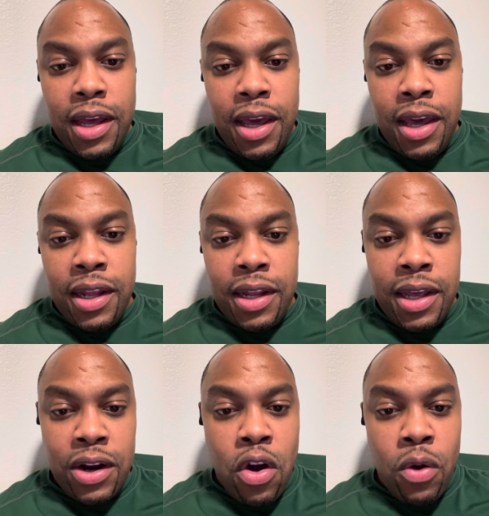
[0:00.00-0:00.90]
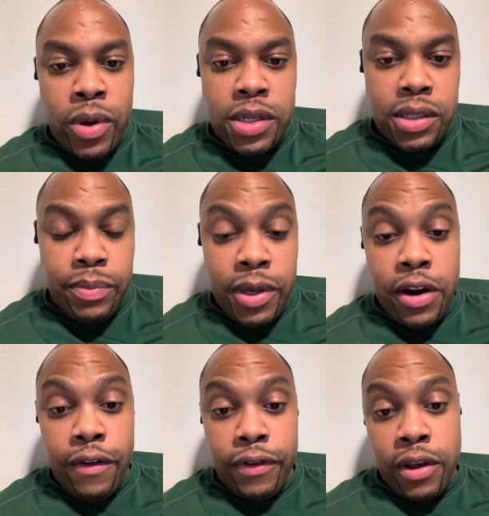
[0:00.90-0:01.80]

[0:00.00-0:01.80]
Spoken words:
and always be there for